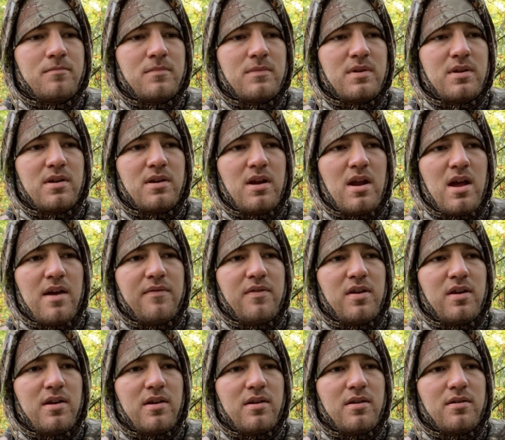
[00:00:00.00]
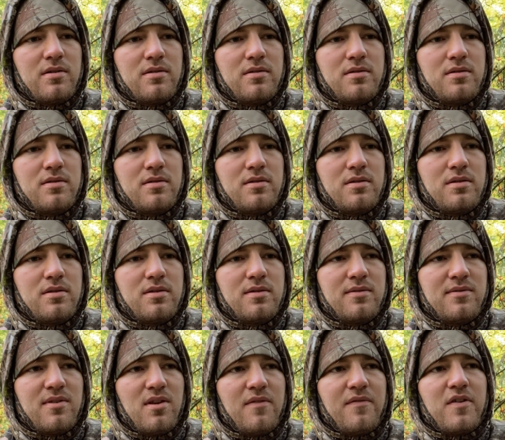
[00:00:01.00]
in having
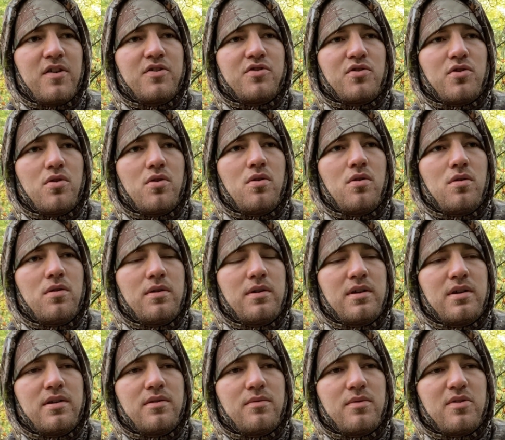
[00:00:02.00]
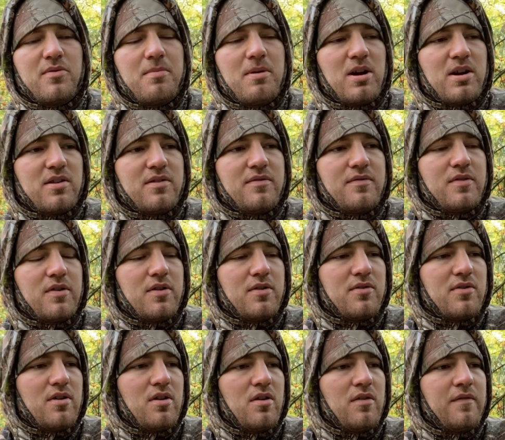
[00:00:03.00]
self-control and respect for
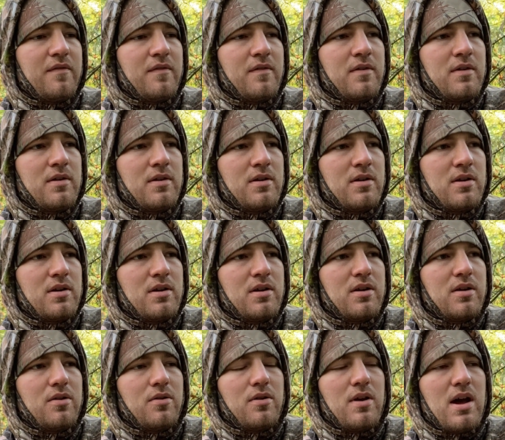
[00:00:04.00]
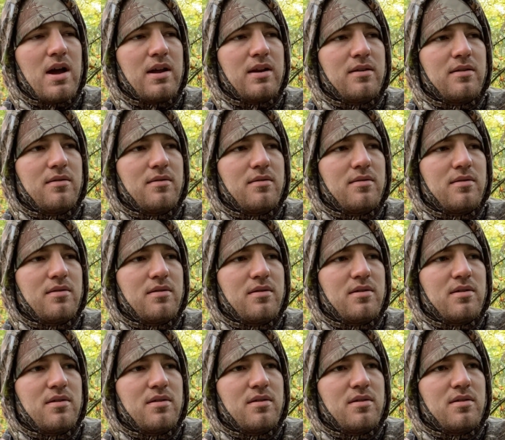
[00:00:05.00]
yourself, not
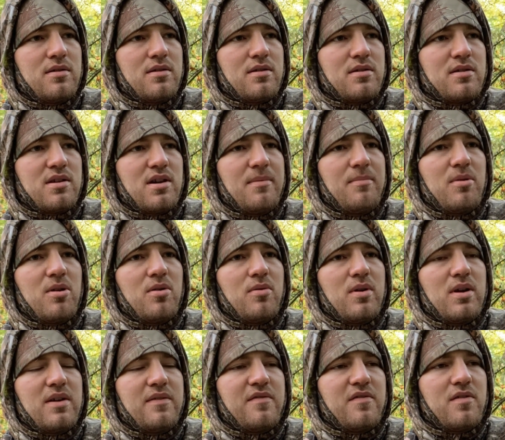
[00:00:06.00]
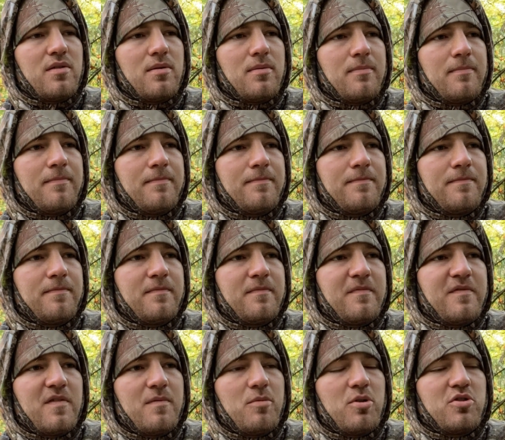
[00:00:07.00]
coming away from
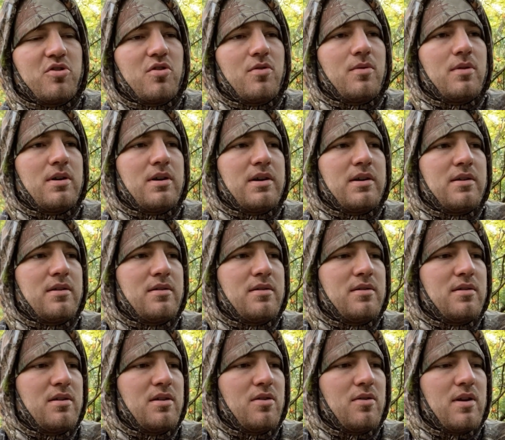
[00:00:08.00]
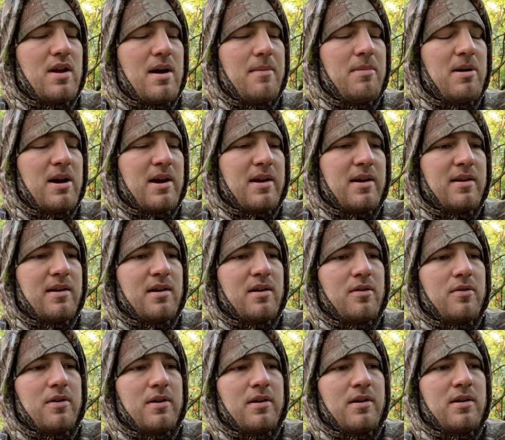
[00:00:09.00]
what you want, not backing
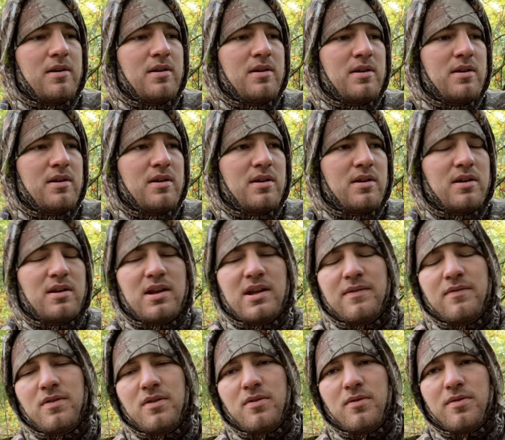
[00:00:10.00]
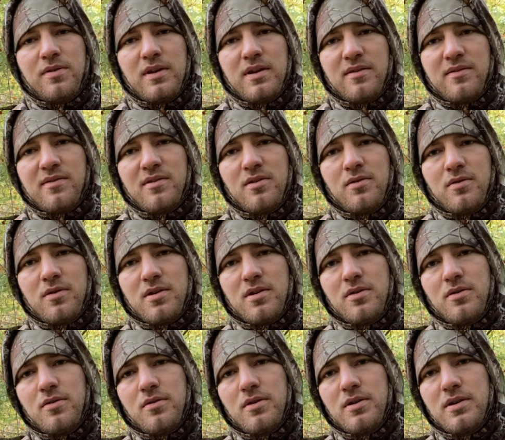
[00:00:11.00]
down. And even though things don't
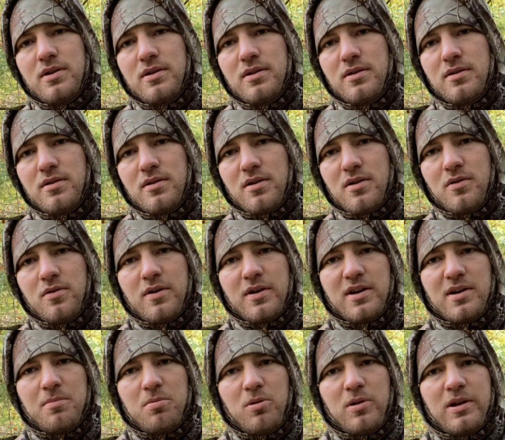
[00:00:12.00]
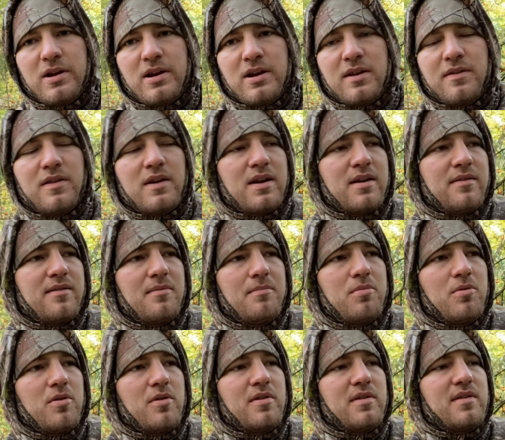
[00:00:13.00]
go according to plan, I think it's
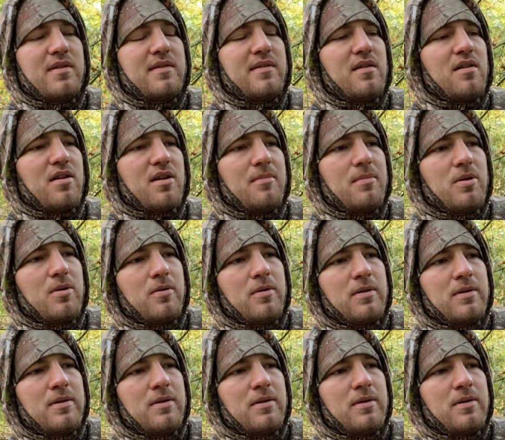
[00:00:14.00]
important to talk about